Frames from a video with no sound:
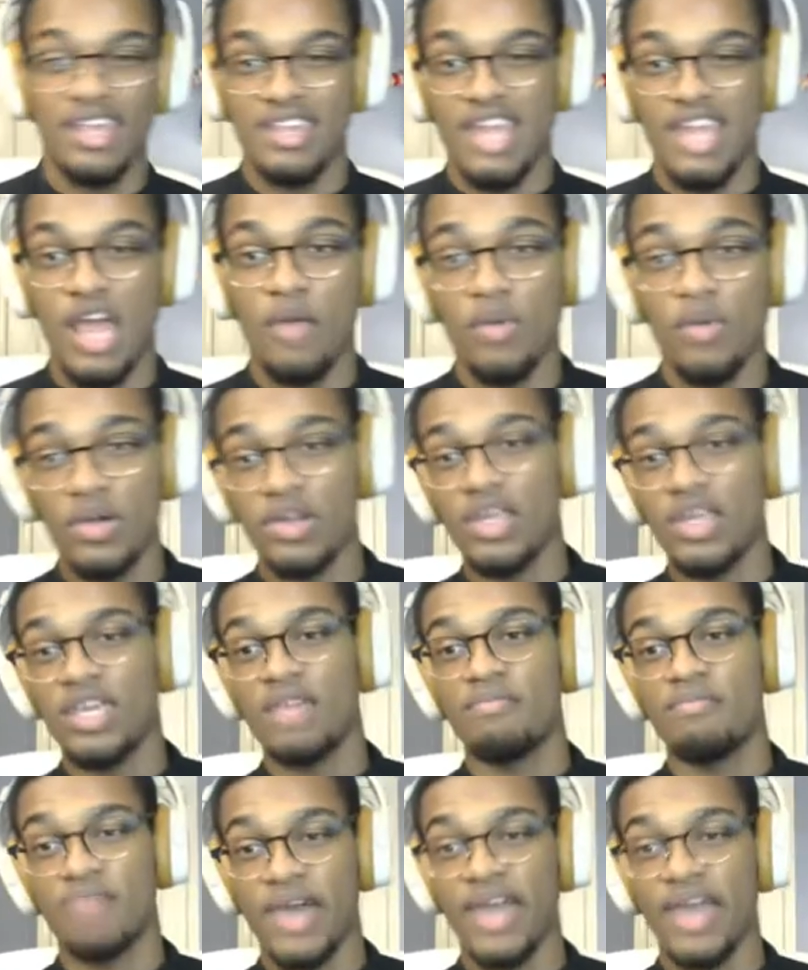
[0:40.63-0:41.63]
now we're gonna
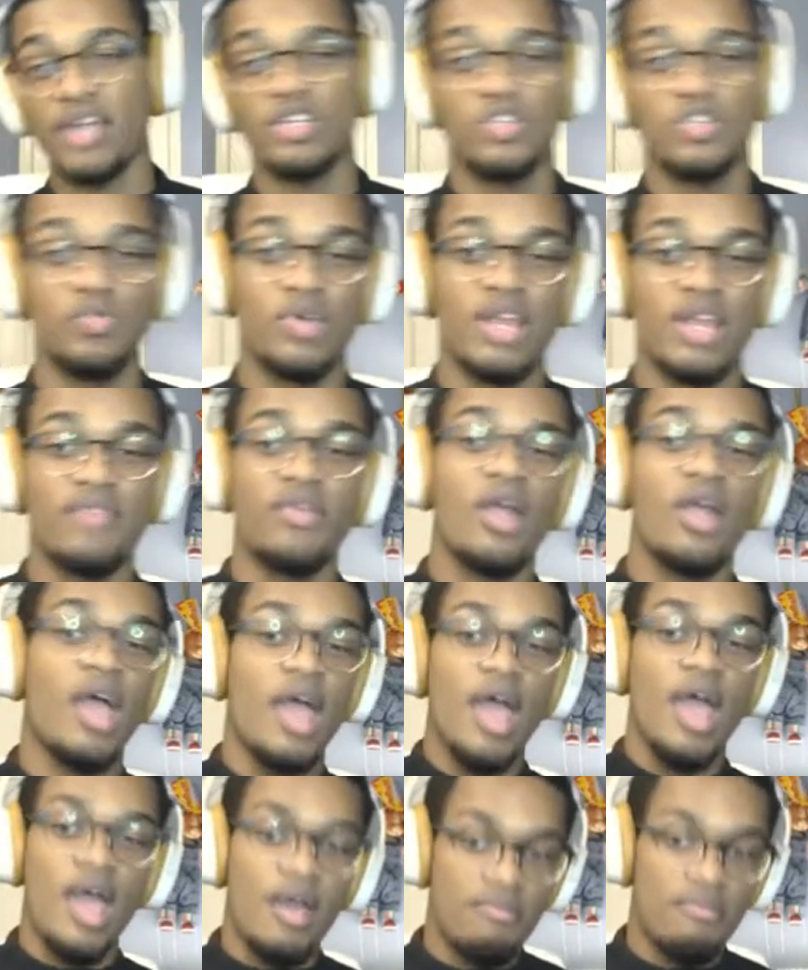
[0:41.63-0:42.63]
get back to whatever
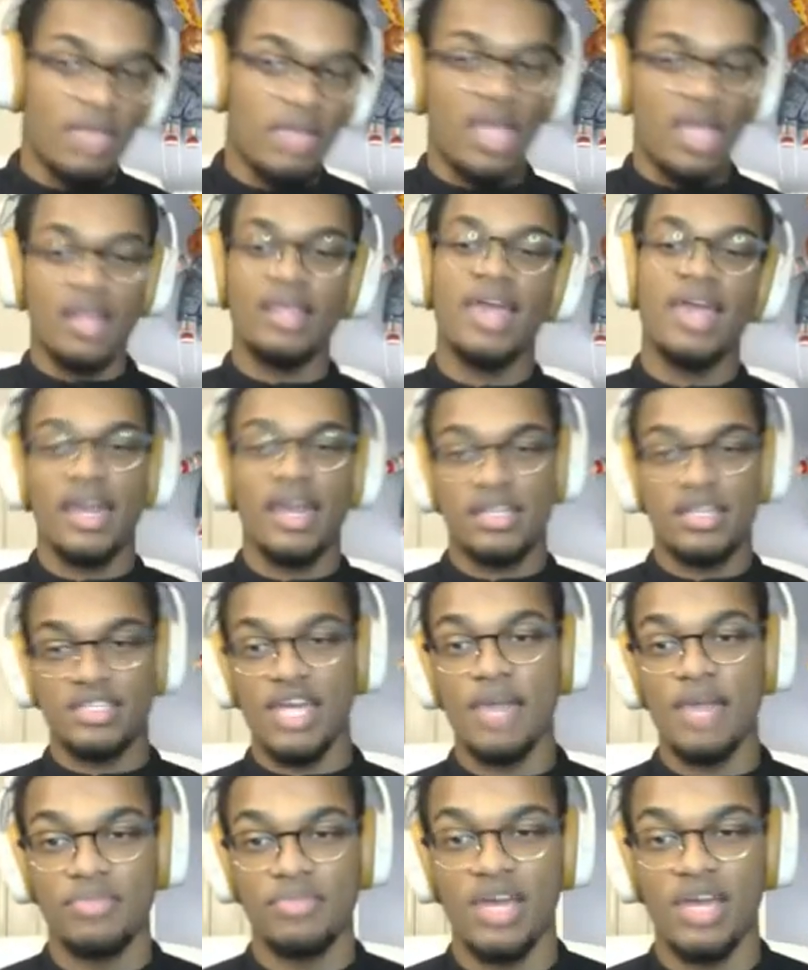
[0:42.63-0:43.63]
maniac
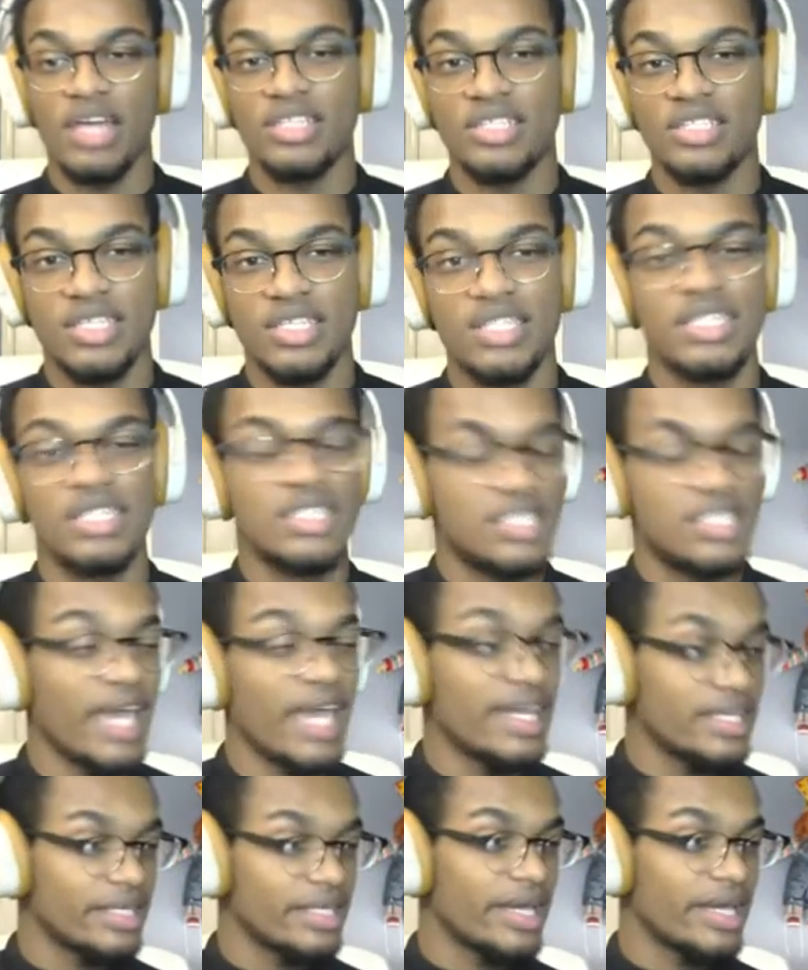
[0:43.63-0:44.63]
type nonsense
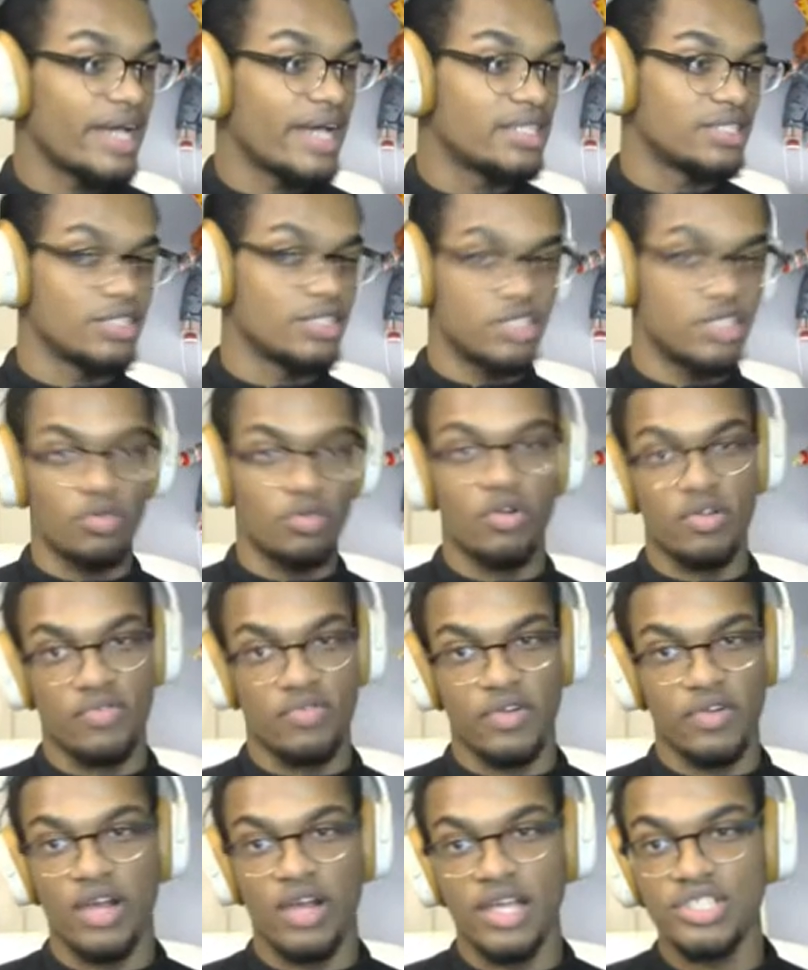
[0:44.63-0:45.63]
Santa has in store
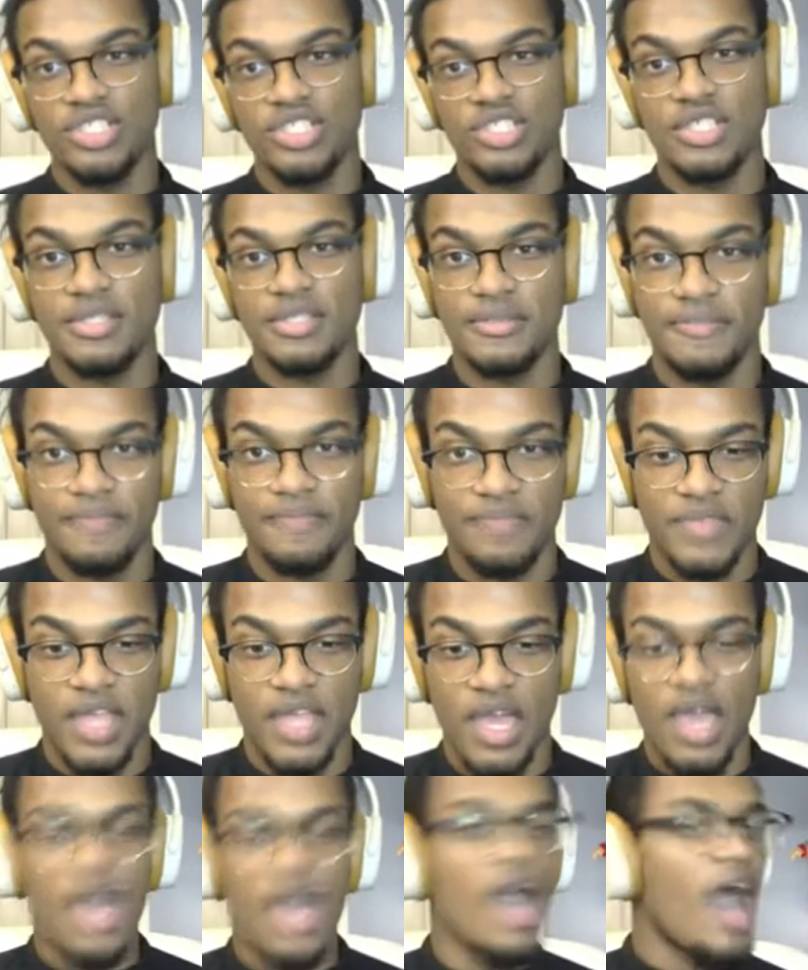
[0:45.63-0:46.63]
for us.
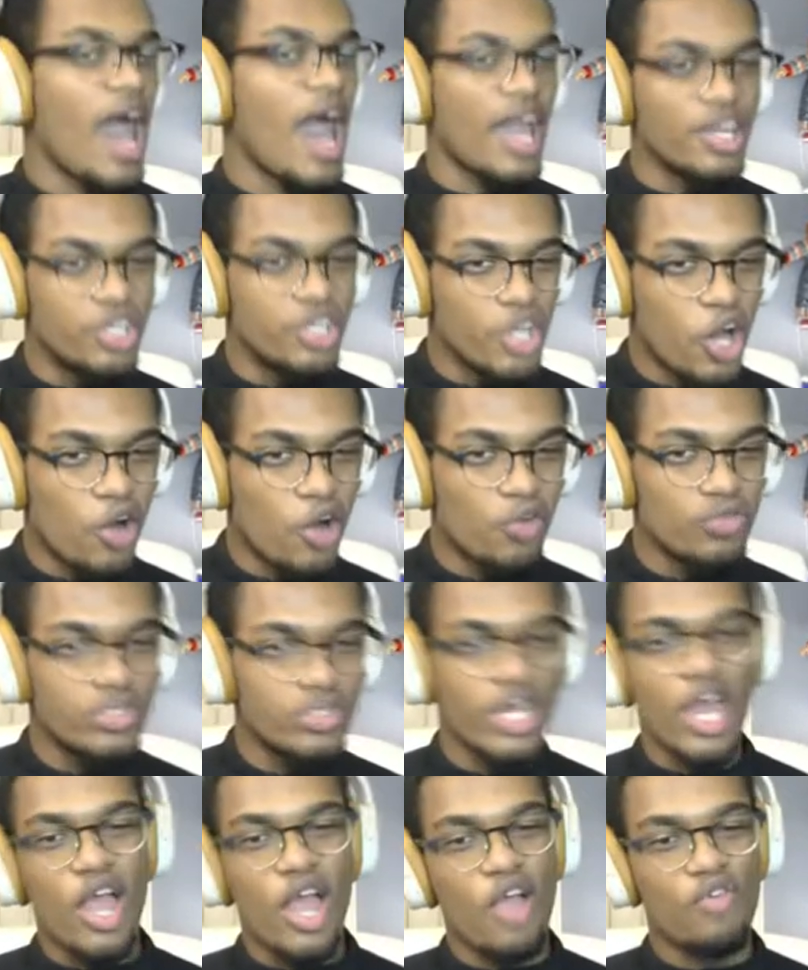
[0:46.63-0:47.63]
I
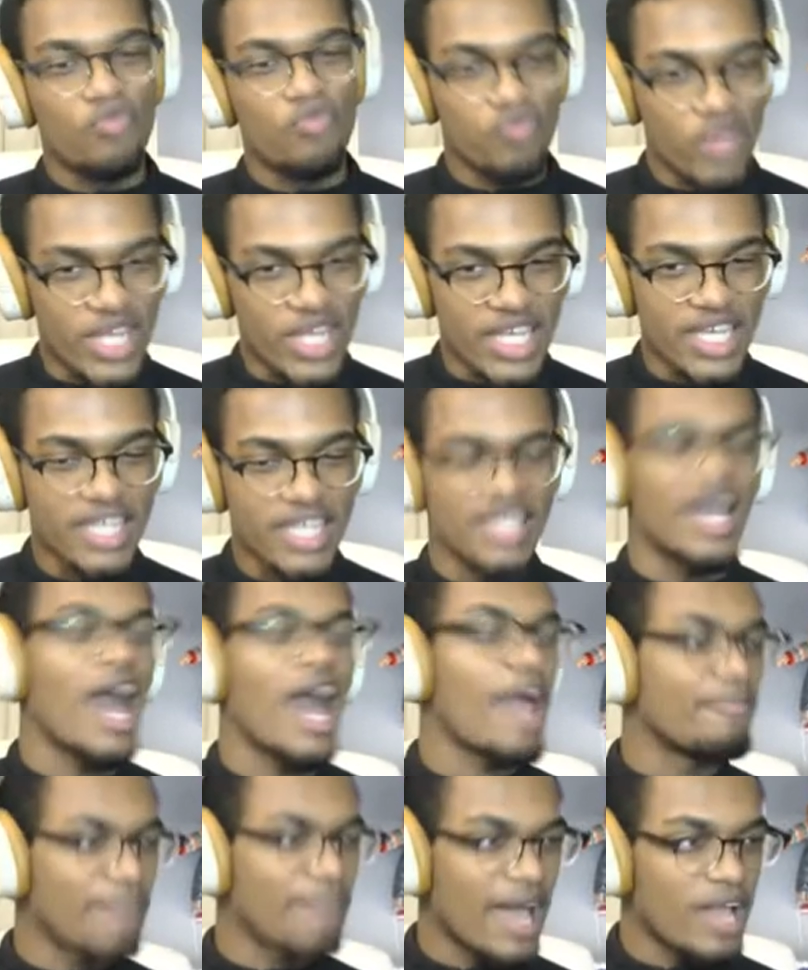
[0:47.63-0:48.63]
don't read.
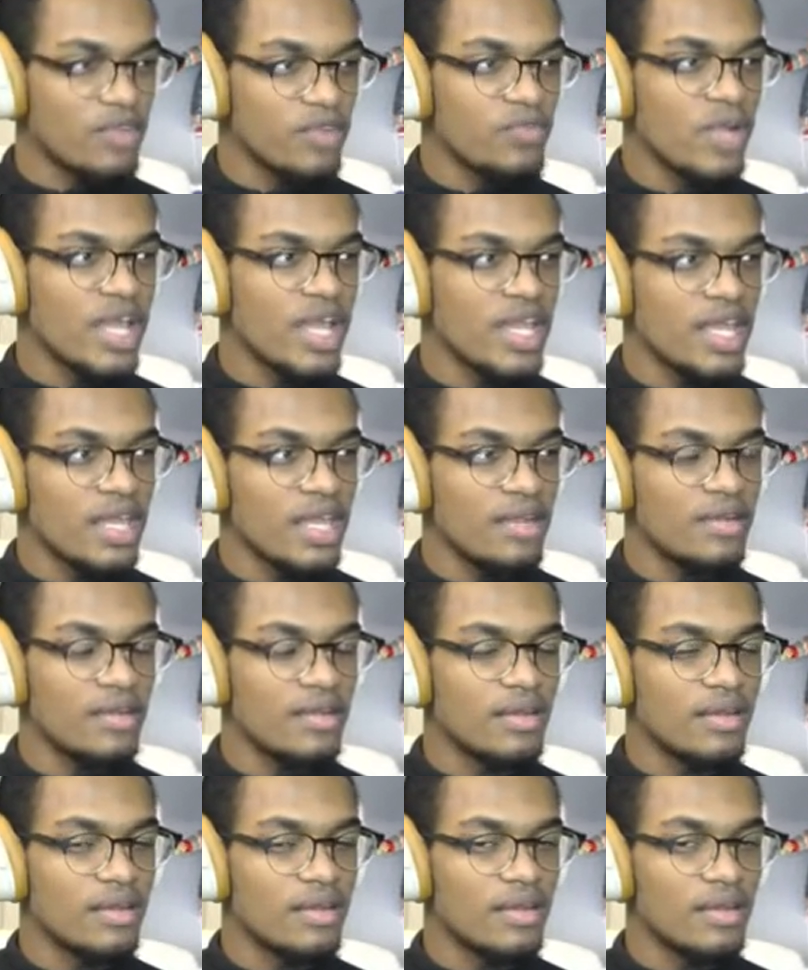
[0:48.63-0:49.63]
I might read it.
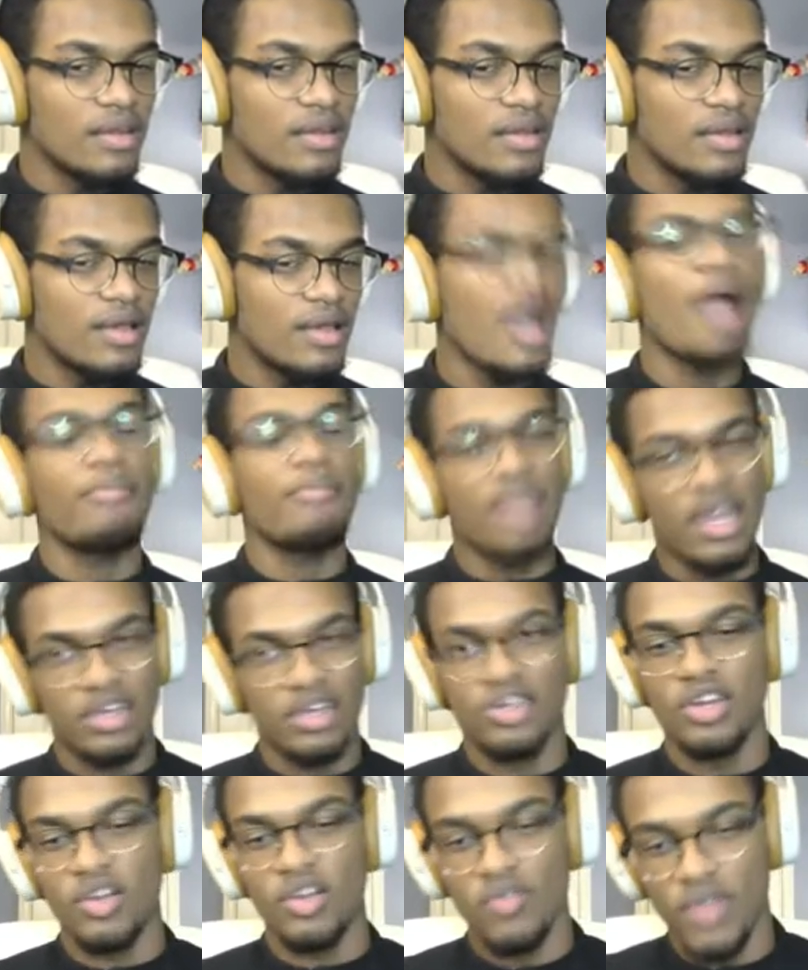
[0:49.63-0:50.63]
I'm not
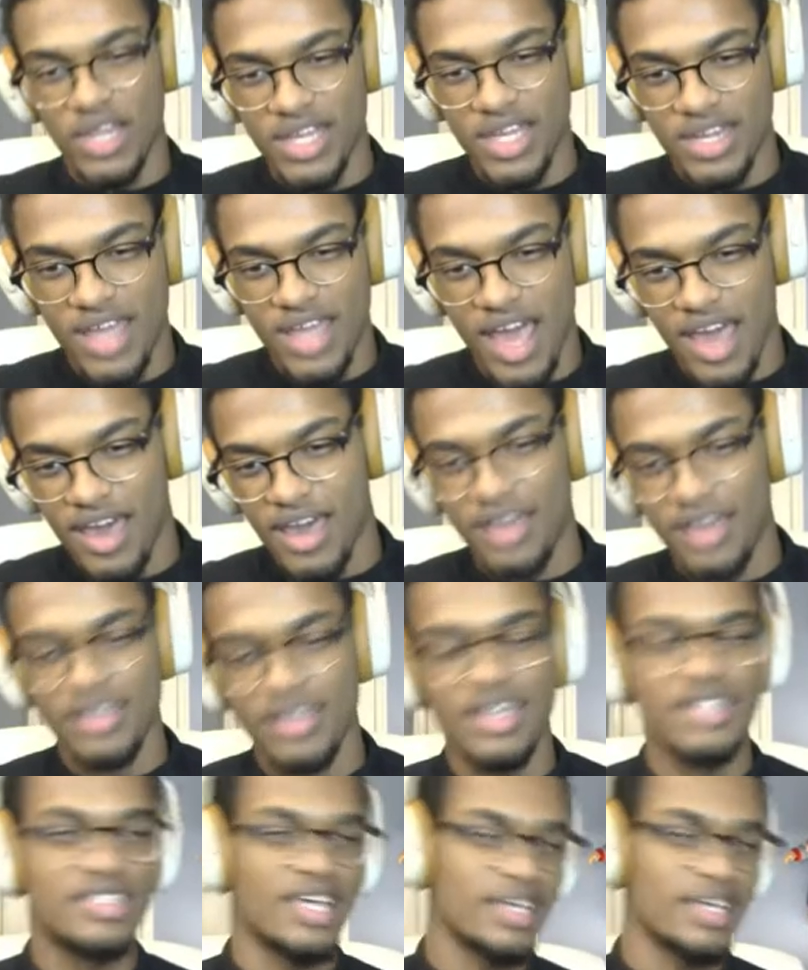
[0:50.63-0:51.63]
gonna read it. Haha,
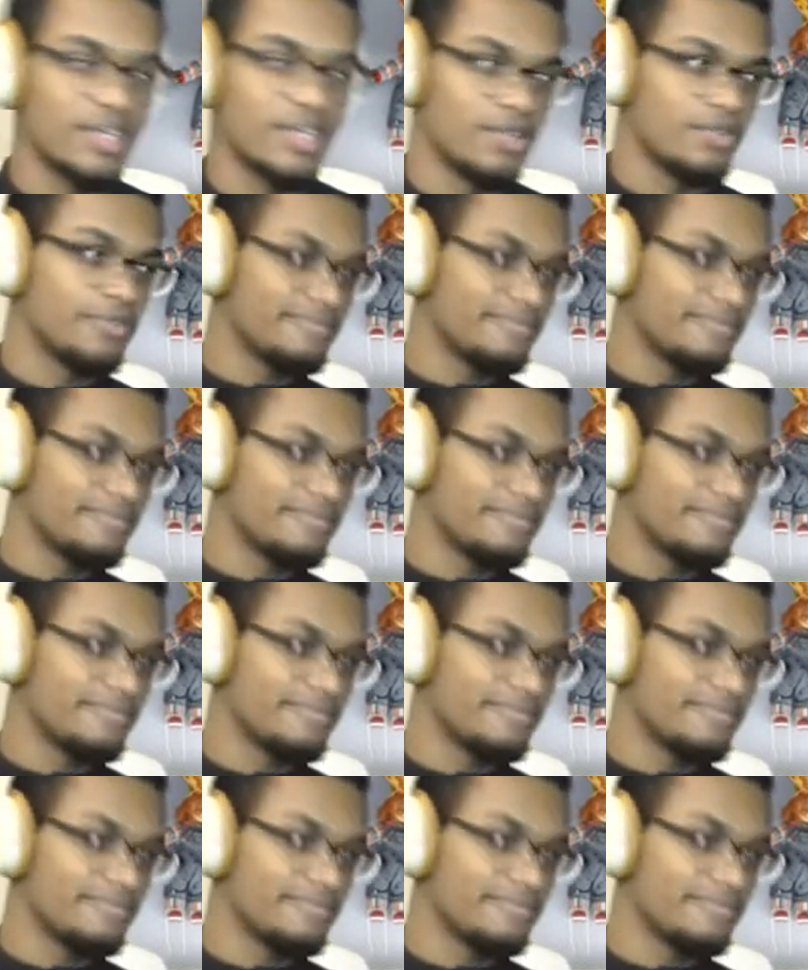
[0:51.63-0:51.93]
continue.